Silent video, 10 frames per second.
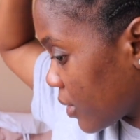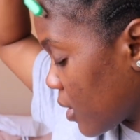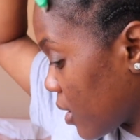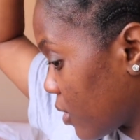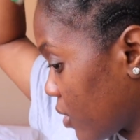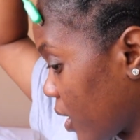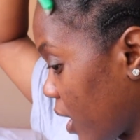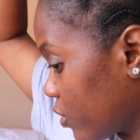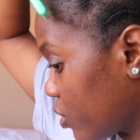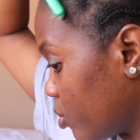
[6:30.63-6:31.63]
oh god, I
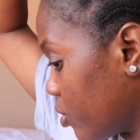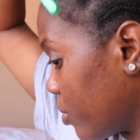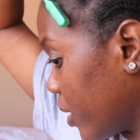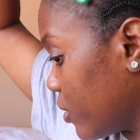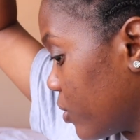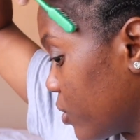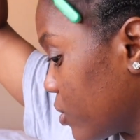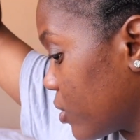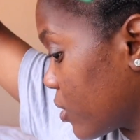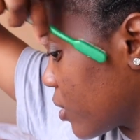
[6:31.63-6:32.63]
have to blow my
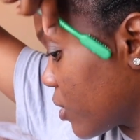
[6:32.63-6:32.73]
nose.